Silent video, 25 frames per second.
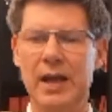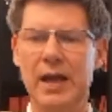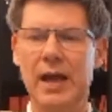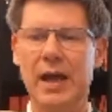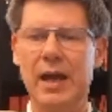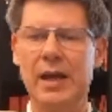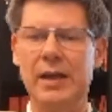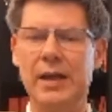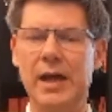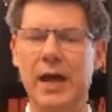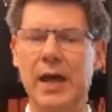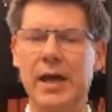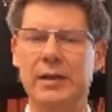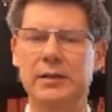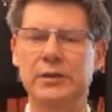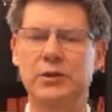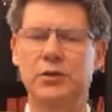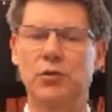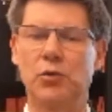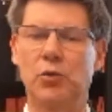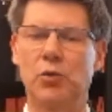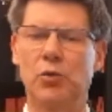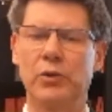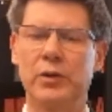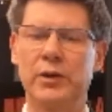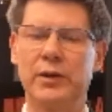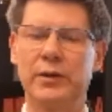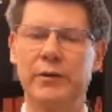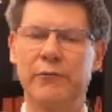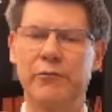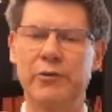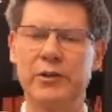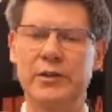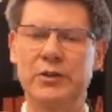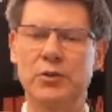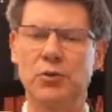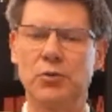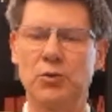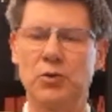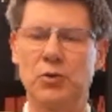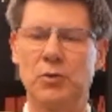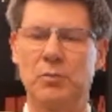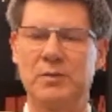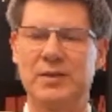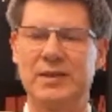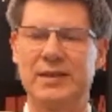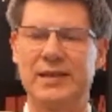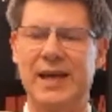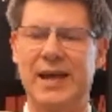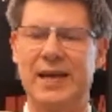and extraordinary
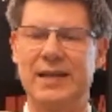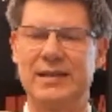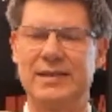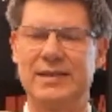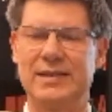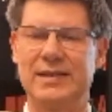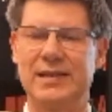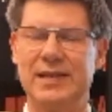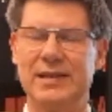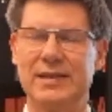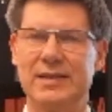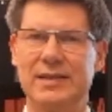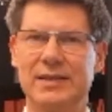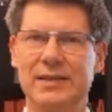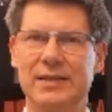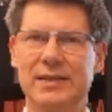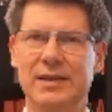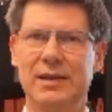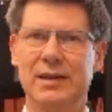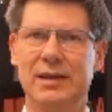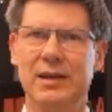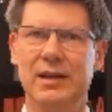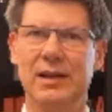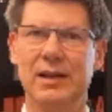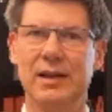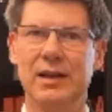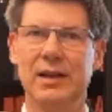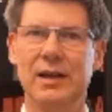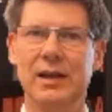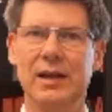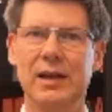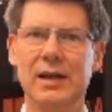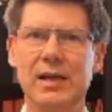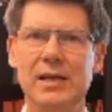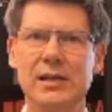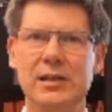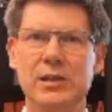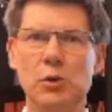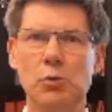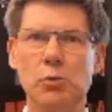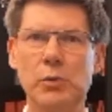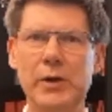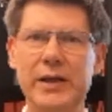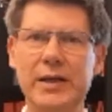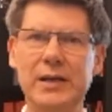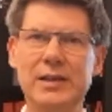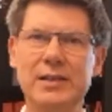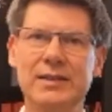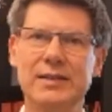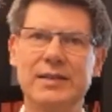circumstances. So we
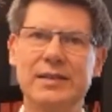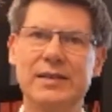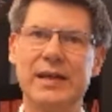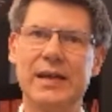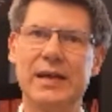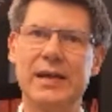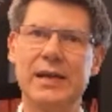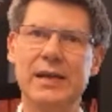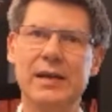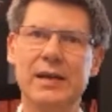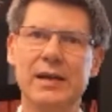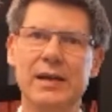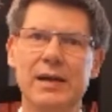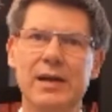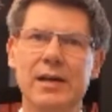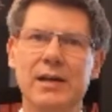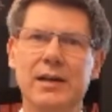can see